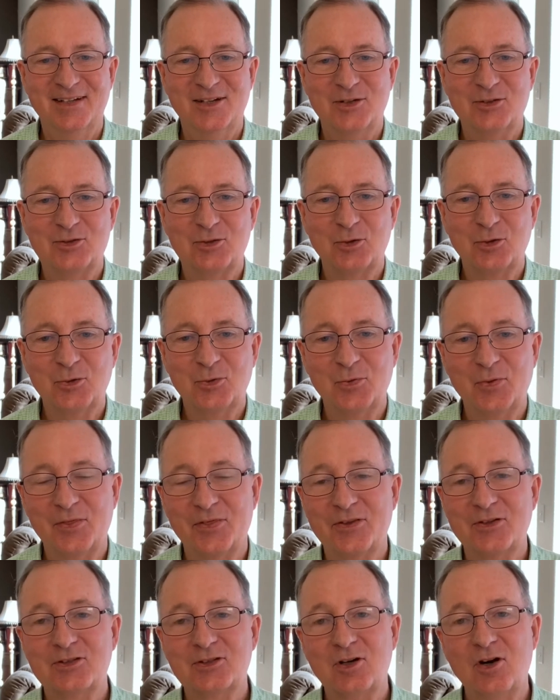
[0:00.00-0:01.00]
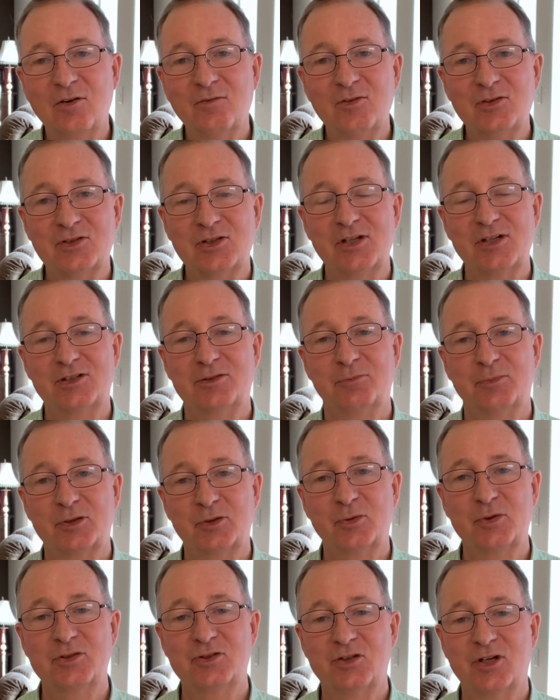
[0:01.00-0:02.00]
So this conversation
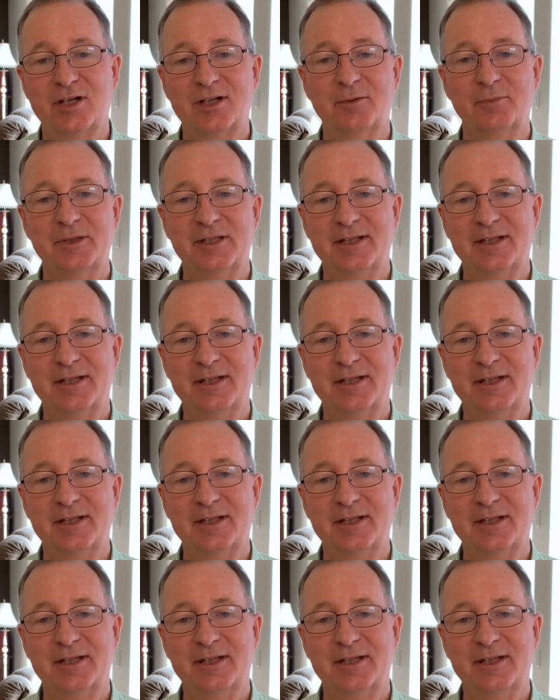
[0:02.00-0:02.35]
between Jacob